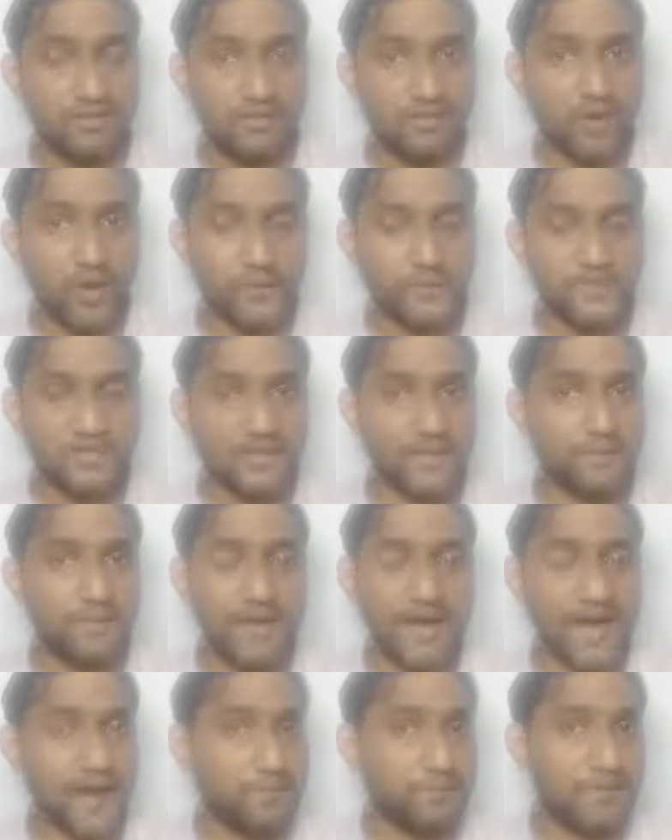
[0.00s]
The options can be
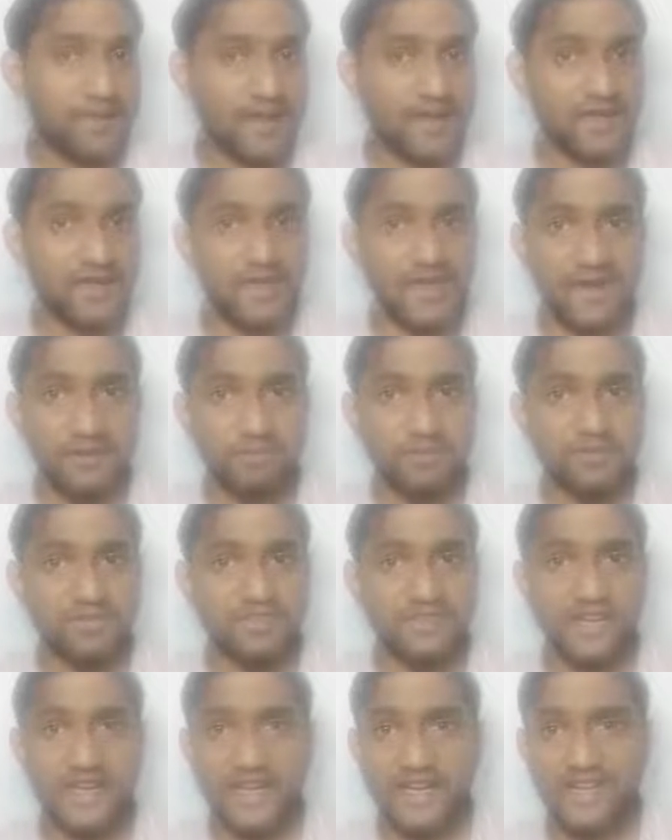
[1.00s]
RBI,
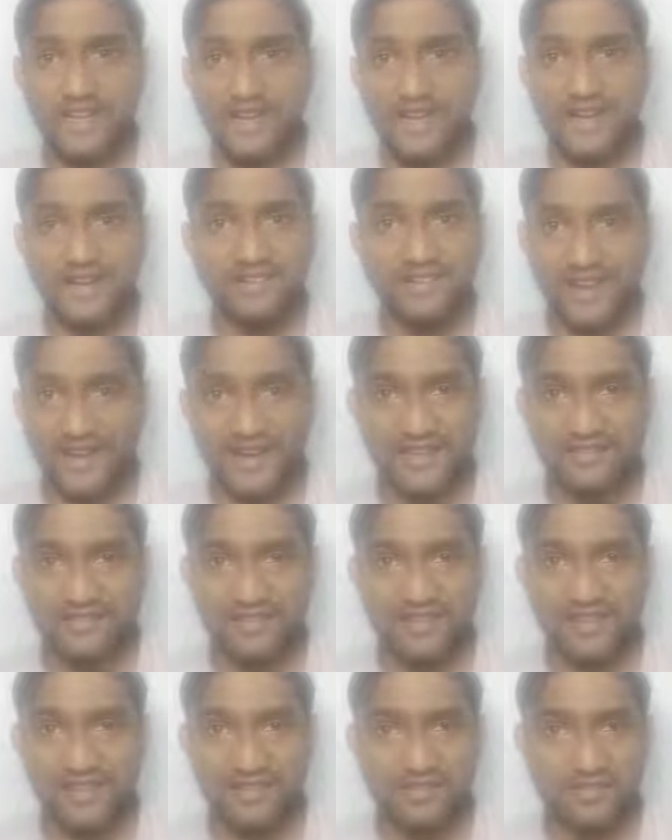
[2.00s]
NPCI and
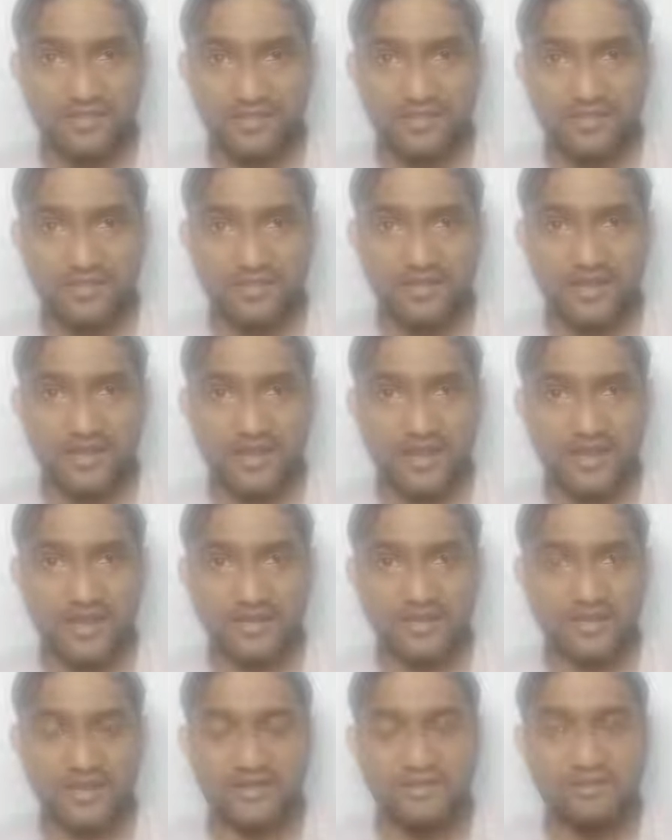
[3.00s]
NSDL,
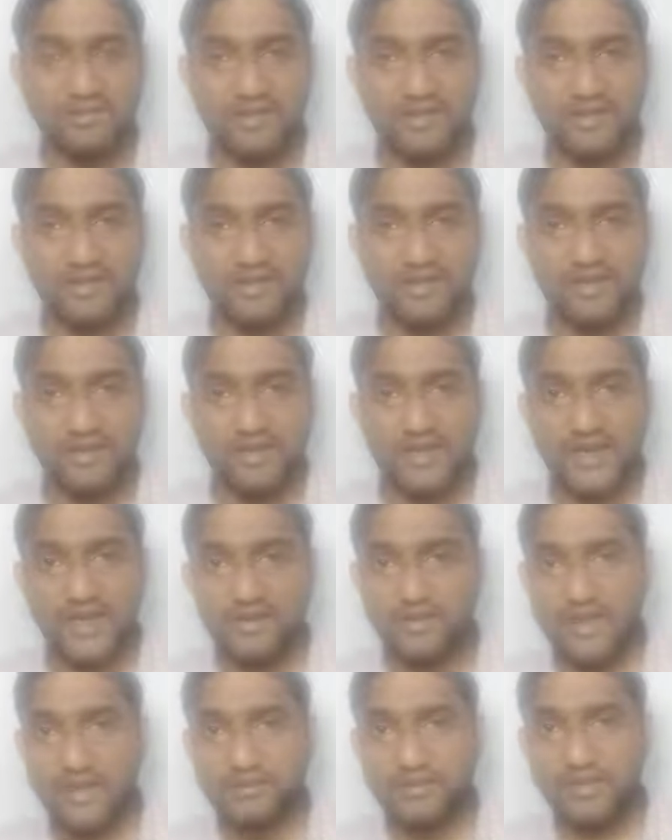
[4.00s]
anything.
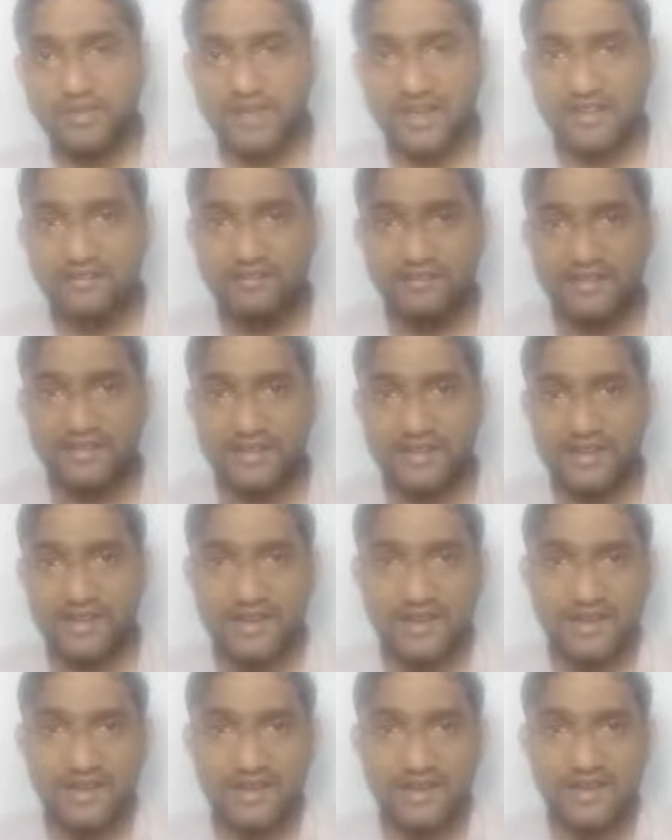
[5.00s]
If I observe
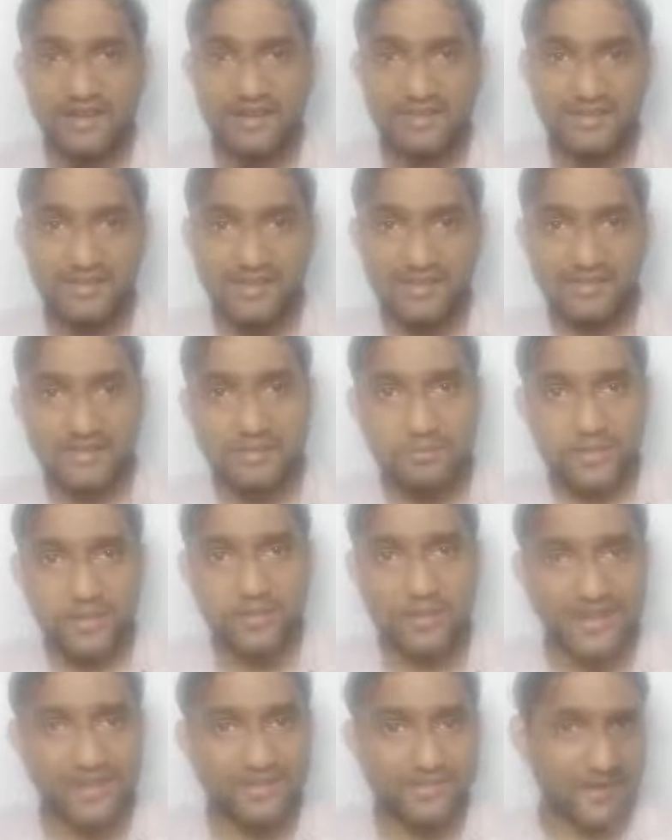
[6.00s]
carefully, this seems
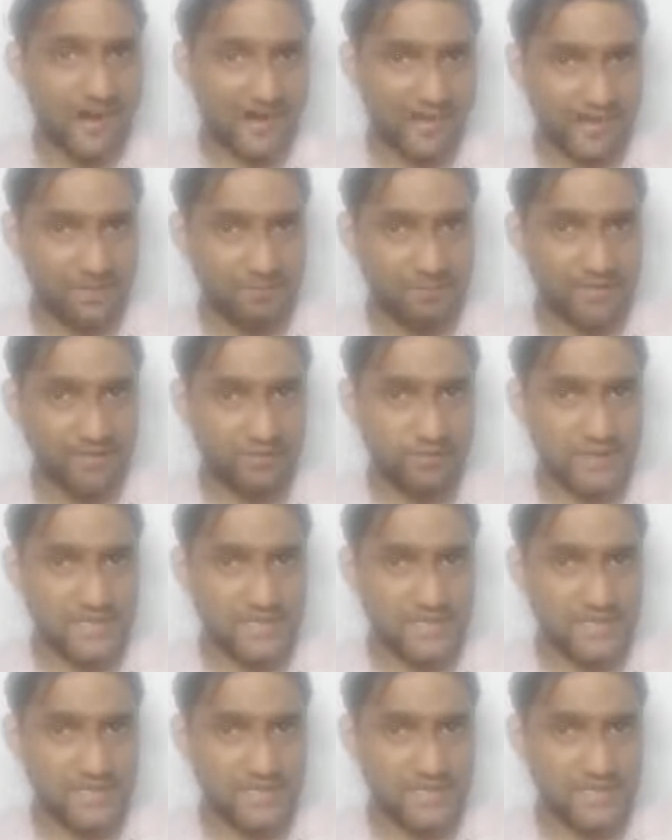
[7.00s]
to be like static based